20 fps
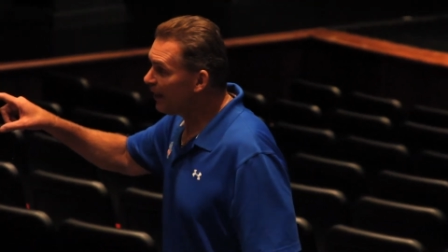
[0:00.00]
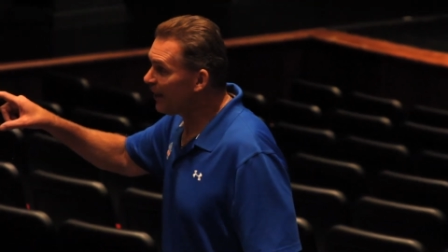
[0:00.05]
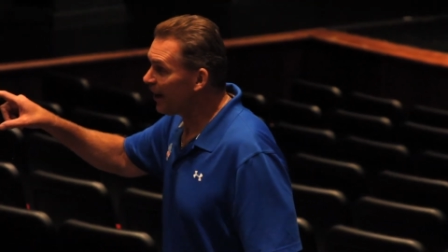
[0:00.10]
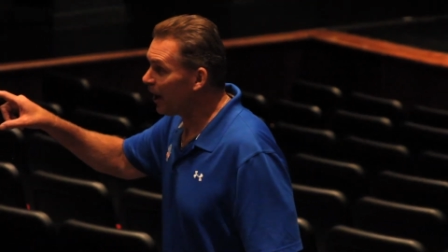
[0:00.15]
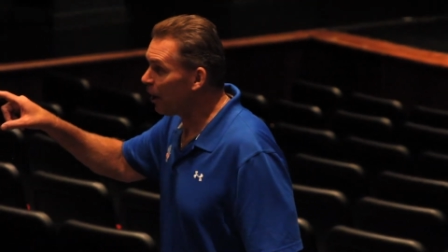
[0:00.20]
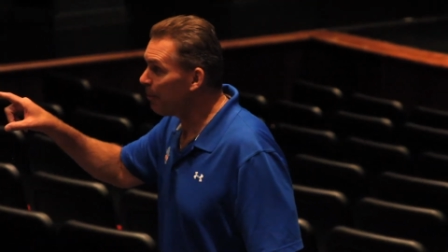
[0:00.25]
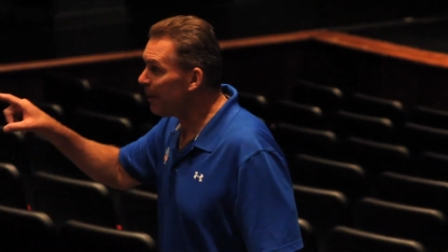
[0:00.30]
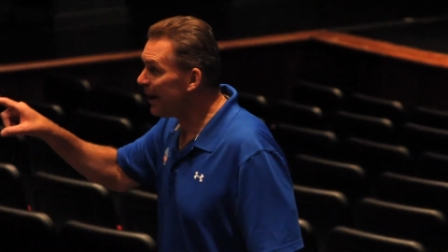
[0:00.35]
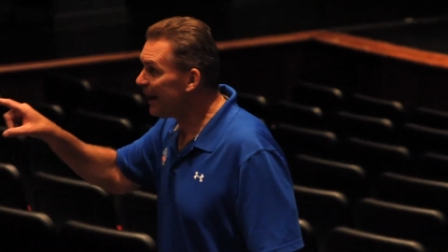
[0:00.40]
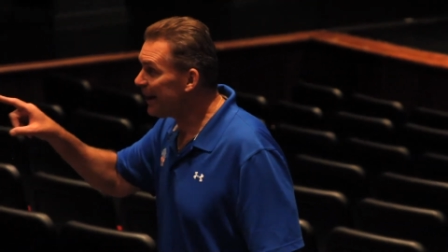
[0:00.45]
that are
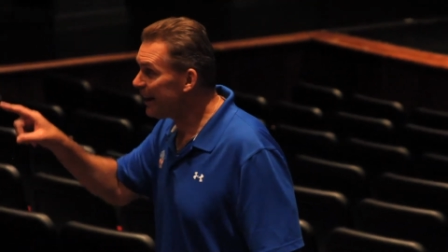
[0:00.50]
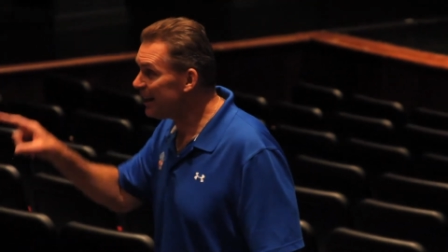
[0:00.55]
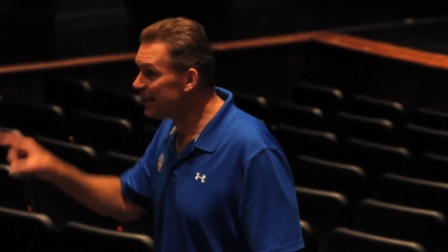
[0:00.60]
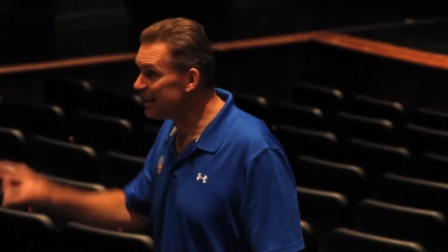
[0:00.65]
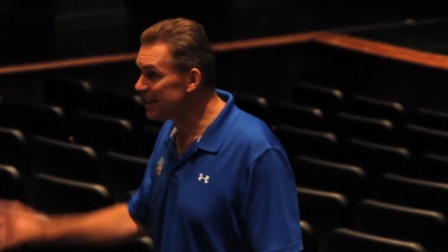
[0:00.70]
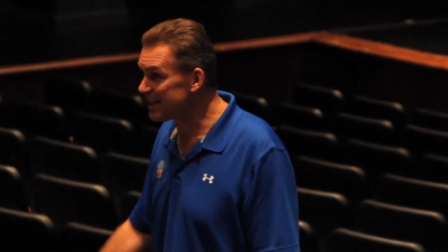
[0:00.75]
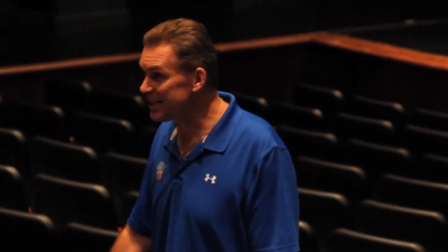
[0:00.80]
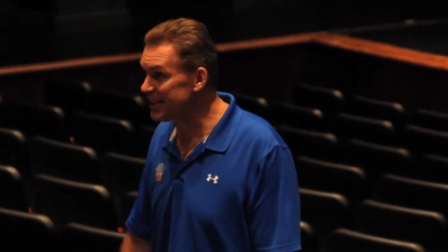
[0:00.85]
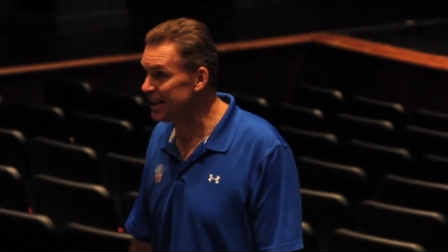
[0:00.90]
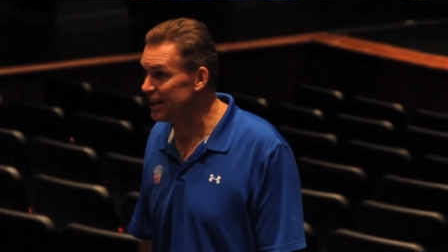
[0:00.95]
making
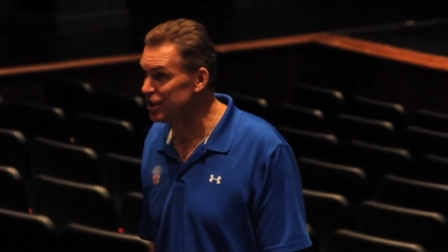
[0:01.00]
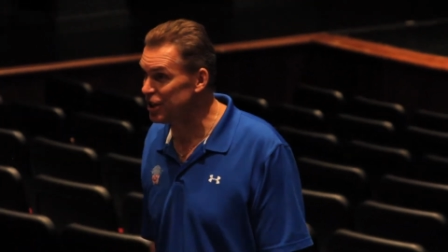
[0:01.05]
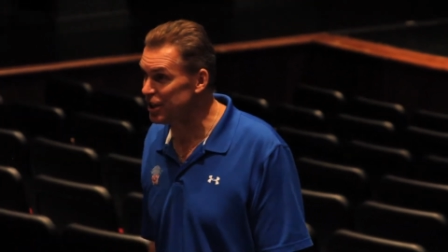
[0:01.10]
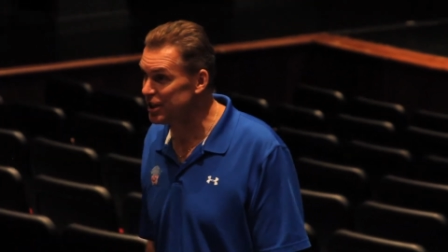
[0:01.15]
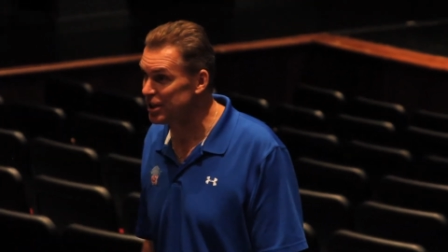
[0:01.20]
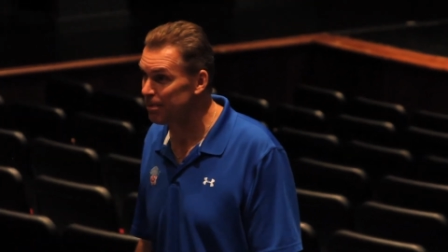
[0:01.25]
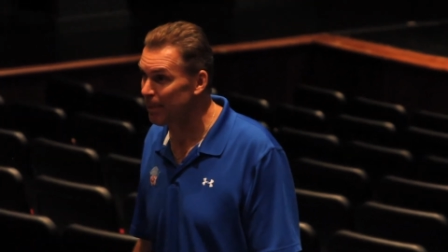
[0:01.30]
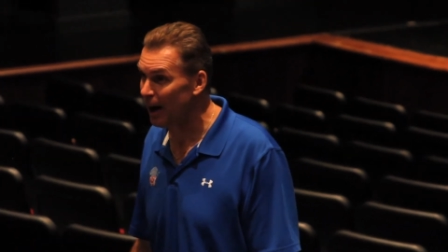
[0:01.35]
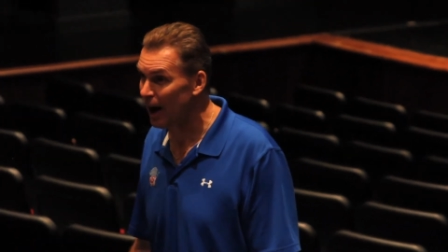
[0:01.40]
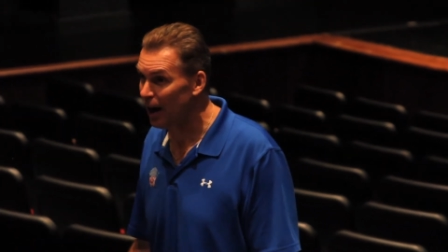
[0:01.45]
decisions
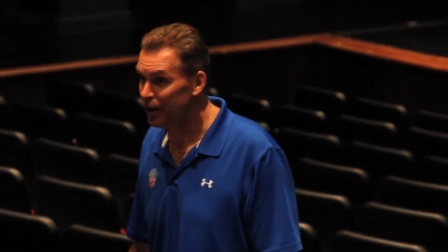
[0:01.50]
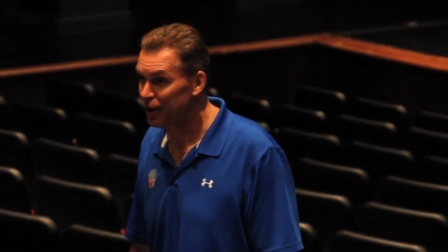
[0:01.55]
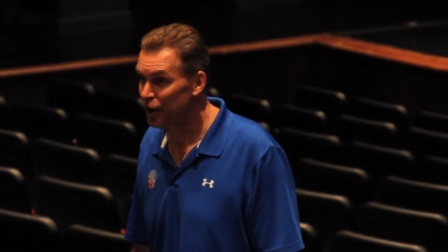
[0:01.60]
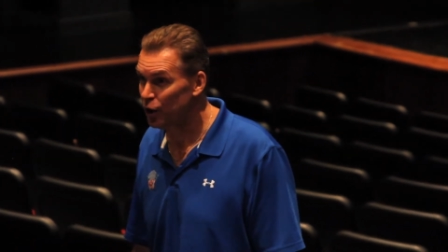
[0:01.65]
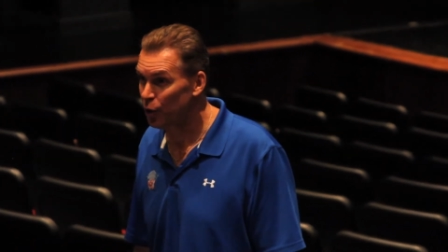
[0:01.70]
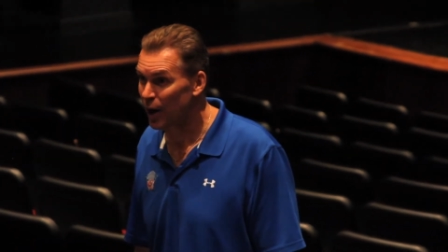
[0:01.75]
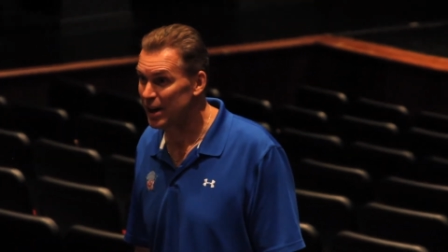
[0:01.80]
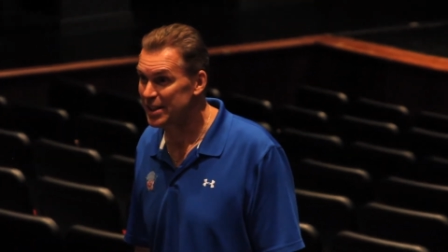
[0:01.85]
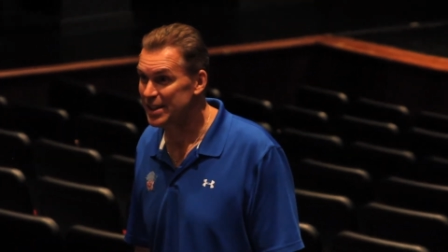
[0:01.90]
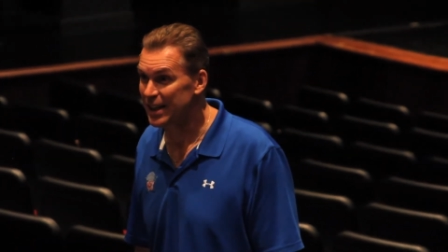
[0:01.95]
about
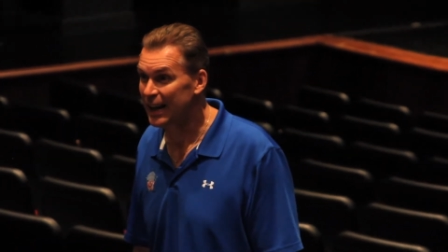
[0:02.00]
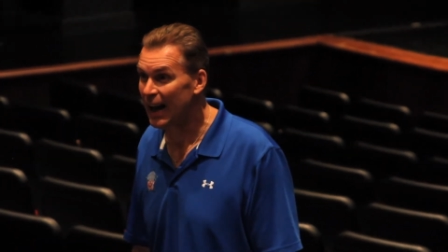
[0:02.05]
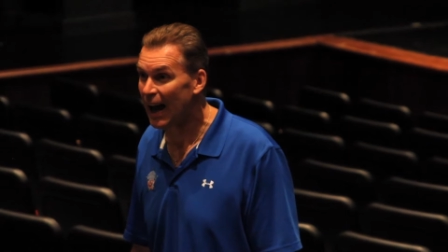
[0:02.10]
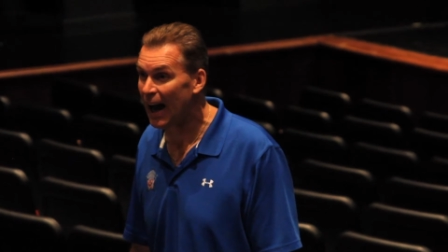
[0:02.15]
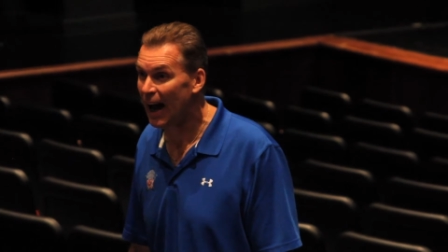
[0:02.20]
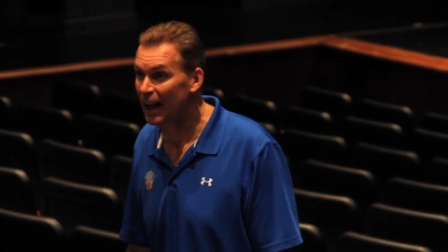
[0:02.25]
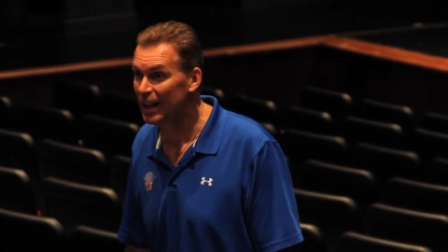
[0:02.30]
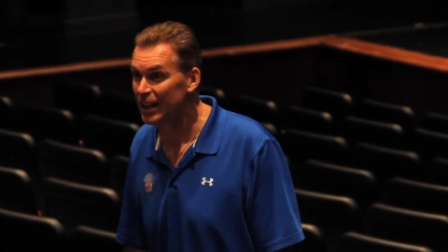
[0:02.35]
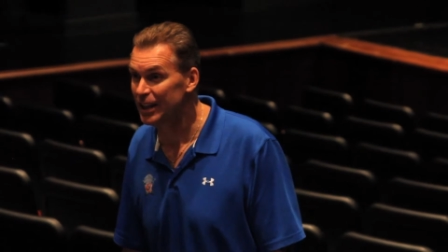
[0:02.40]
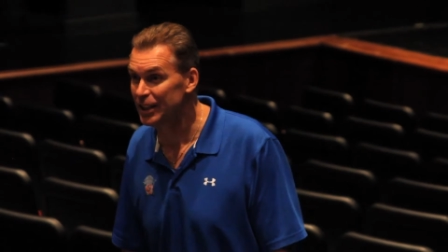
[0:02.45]
you as a
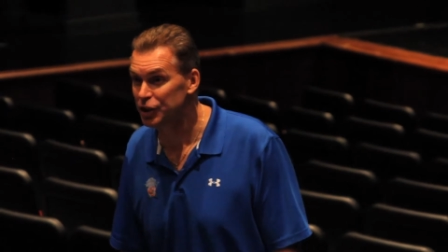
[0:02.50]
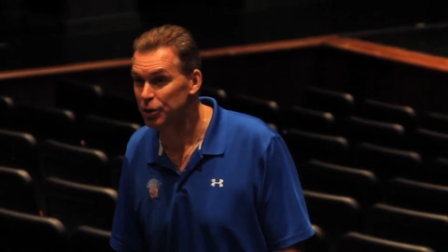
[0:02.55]
college